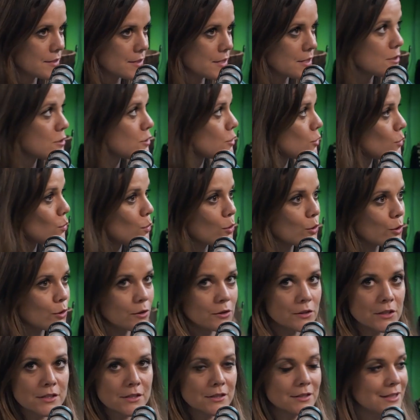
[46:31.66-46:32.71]
this is your
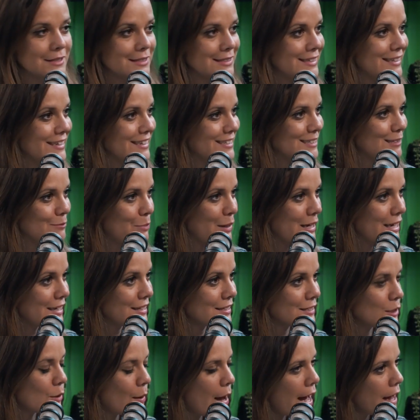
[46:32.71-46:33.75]
world, is this
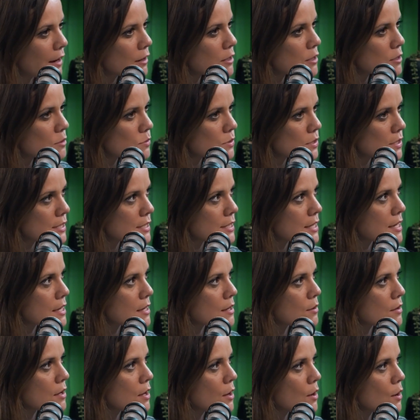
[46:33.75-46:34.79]
piece. So how do you
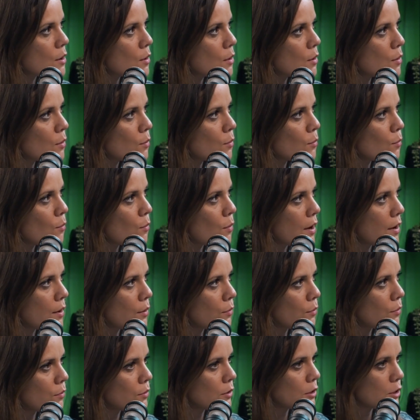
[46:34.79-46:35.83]
see what
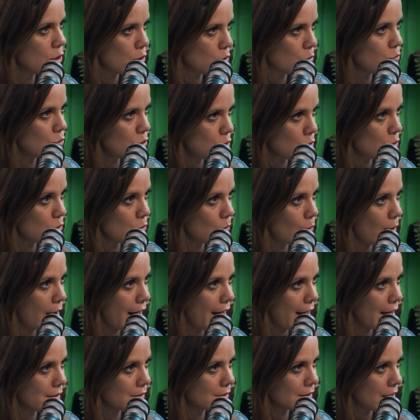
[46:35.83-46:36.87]
you do
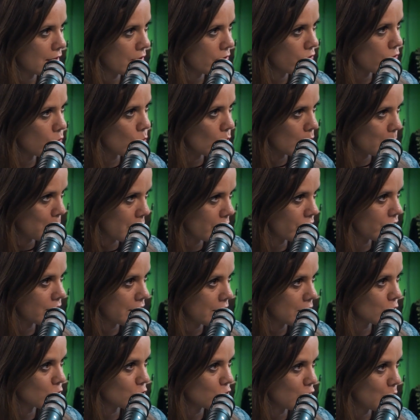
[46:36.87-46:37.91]
as a form of
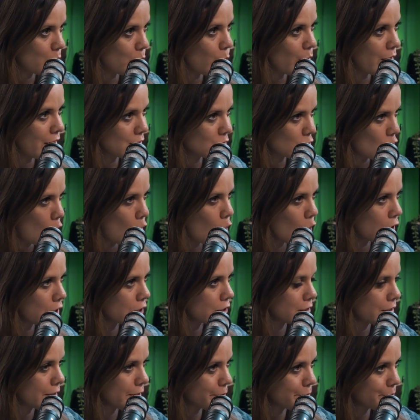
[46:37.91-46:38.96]
leadership when it's
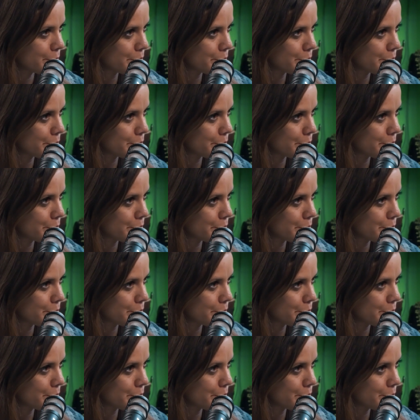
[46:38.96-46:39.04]
art?